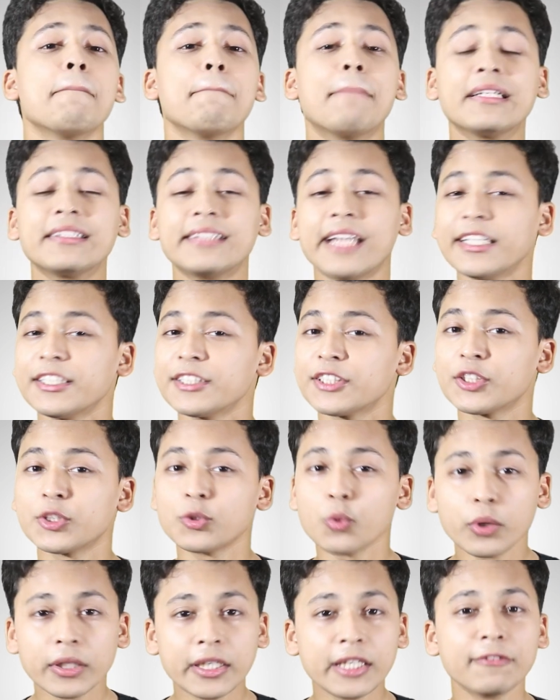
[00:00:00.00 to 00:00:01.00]
But that's
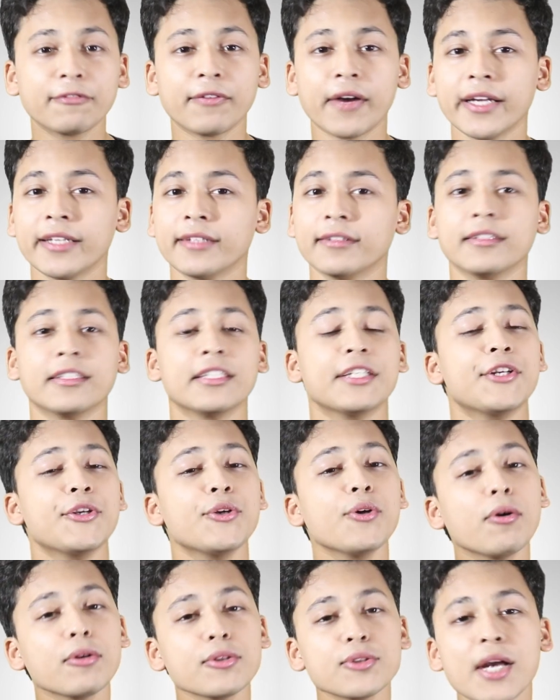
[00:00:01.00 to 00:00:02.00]
totally fine.
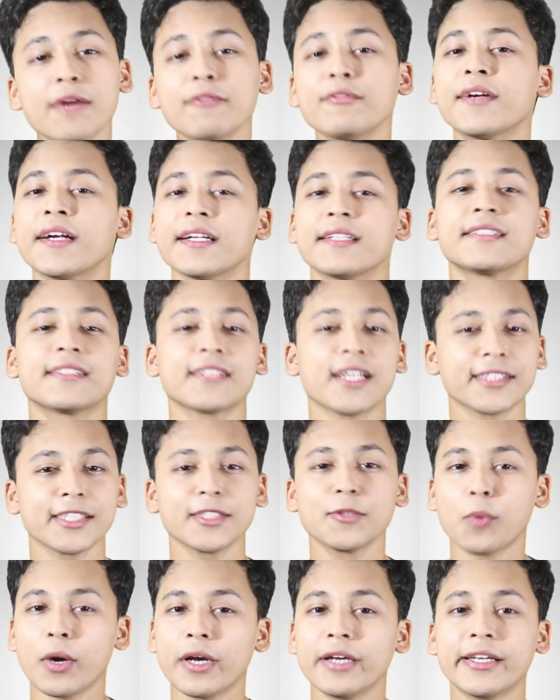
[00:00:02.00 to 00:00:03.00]
You also have to get
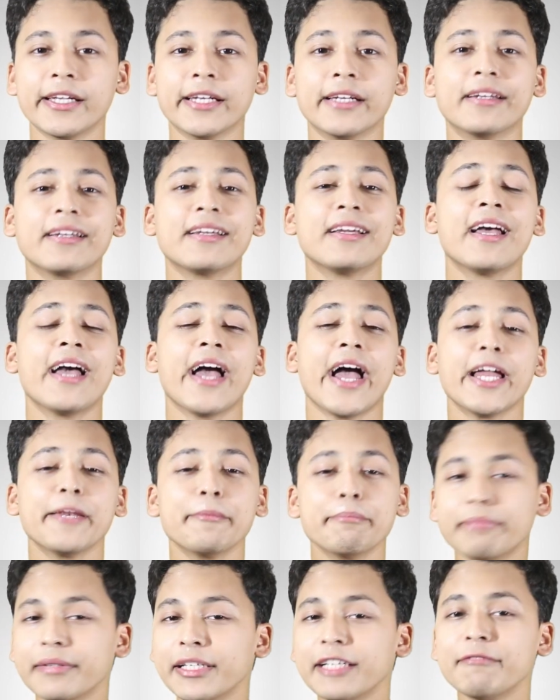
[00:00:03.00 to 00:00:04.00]
started one day.
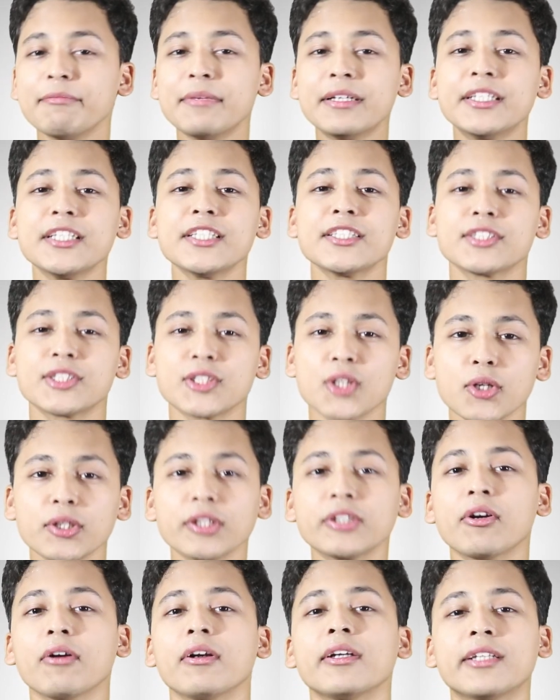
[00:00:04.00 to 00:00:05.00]
And believe me, it is not
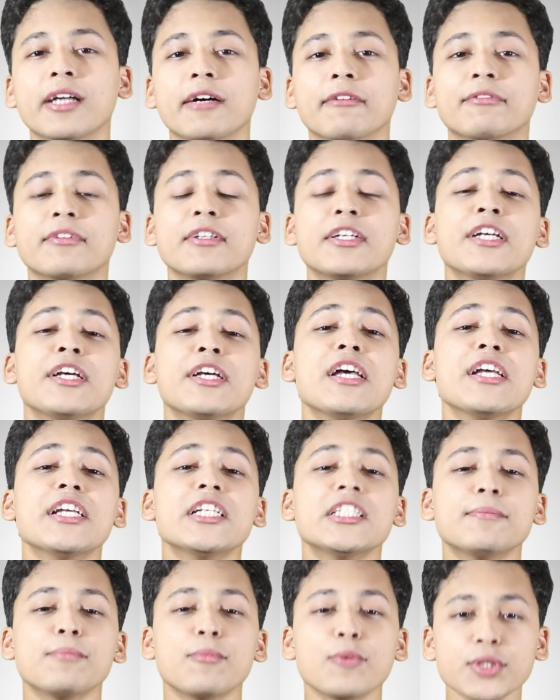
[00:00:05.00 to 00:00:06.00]
at all tough.
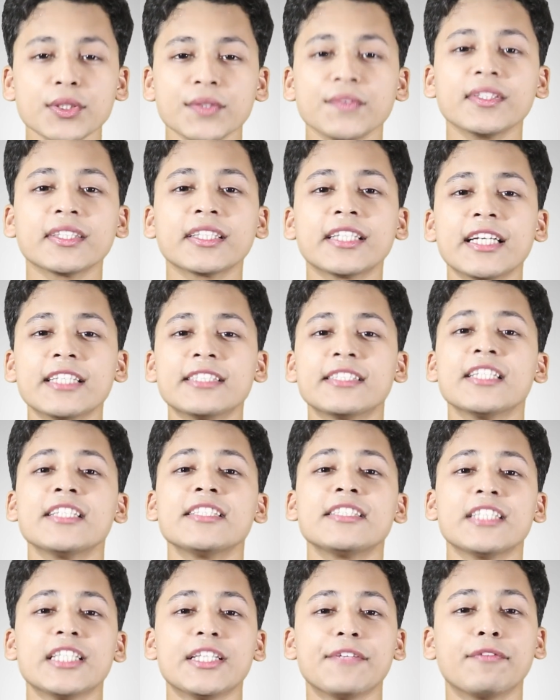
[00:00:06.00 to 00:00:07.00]
In most of the
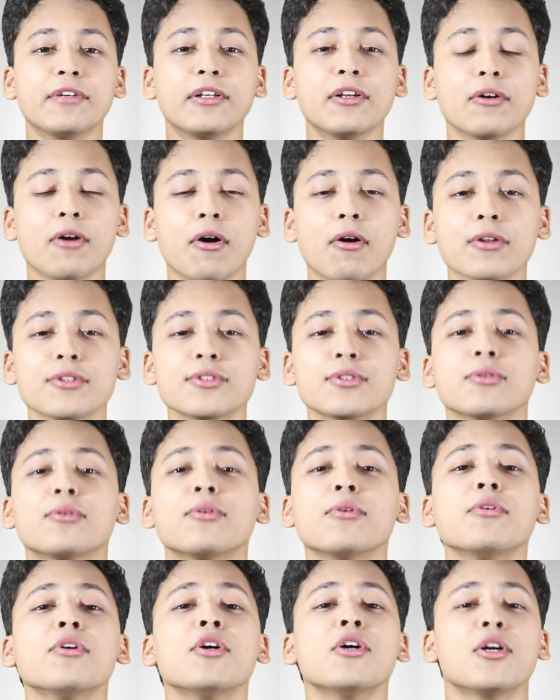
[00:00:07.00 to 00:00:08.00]
cases, it will also
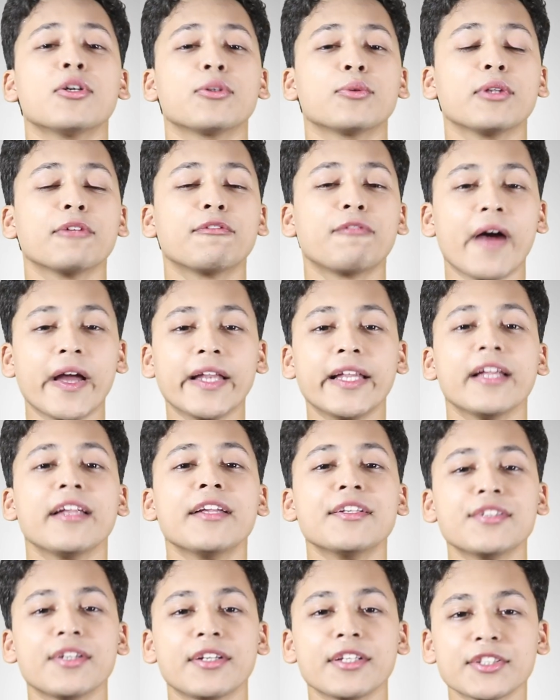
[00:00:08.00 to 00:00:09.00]
go to the final year
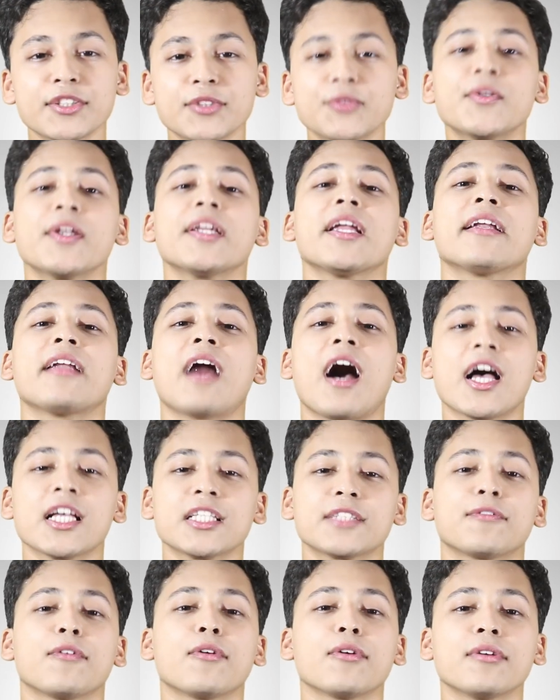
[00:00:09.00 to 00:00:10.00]
engineering student and
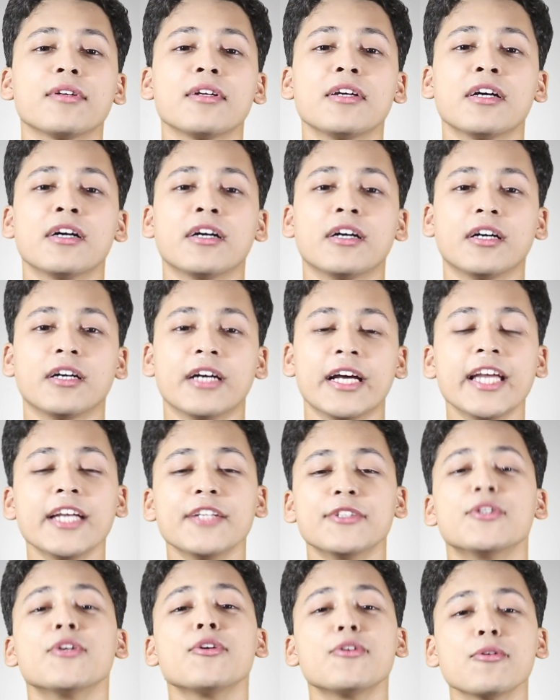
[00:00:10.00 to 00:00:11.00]
ask for, hey,
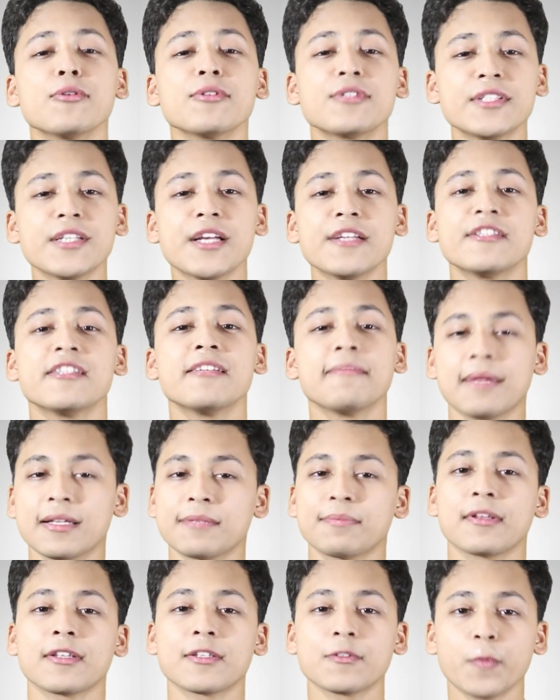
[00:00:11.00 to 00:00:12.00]
do you know C and C++
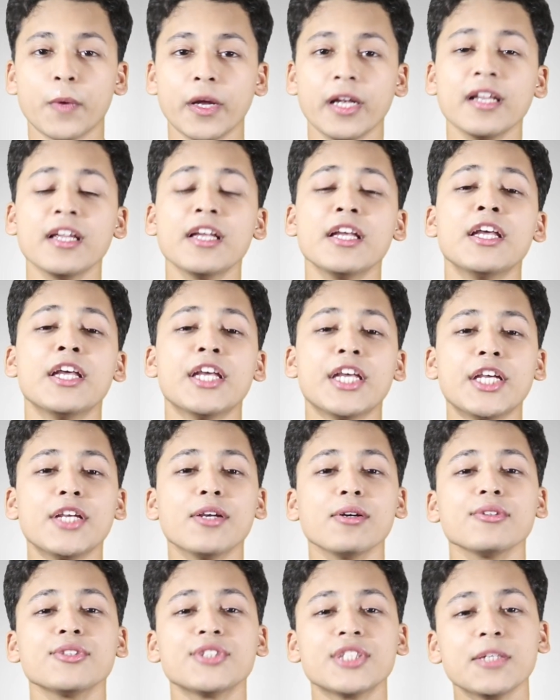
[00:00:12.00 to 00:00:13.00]
well?
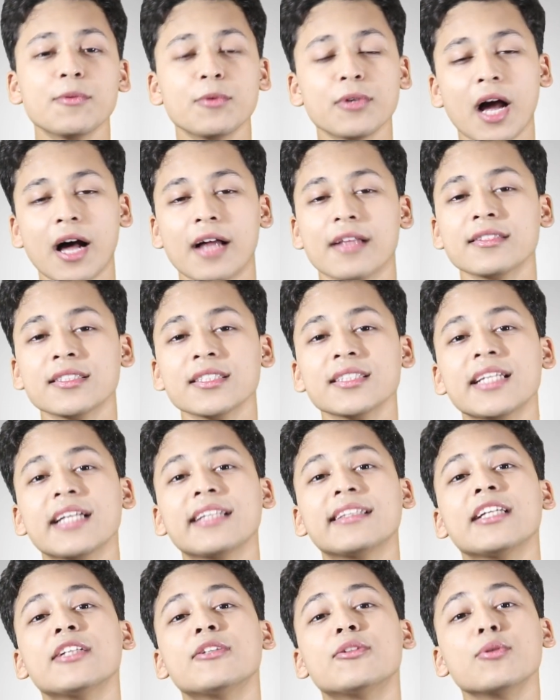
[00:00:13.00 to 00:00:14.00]
He or she would answer
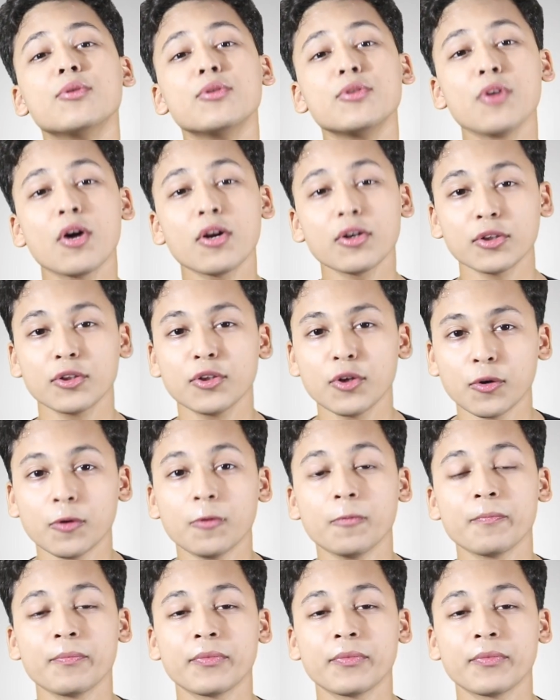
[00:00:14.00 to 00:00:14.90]
that they do not know.